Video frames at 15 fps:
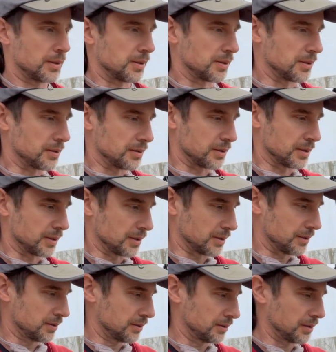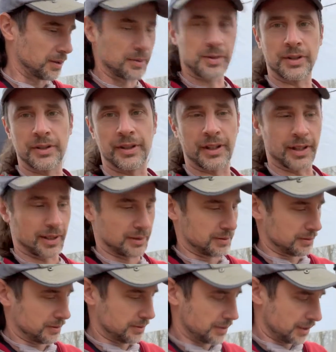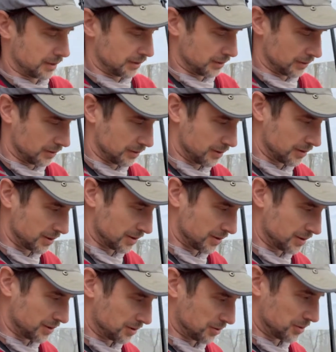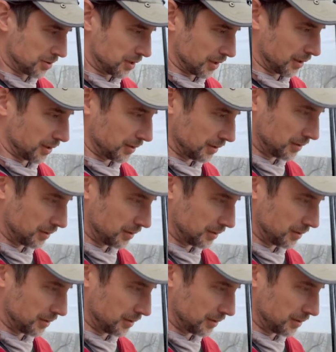So there's still in the garden, and there's this interesting,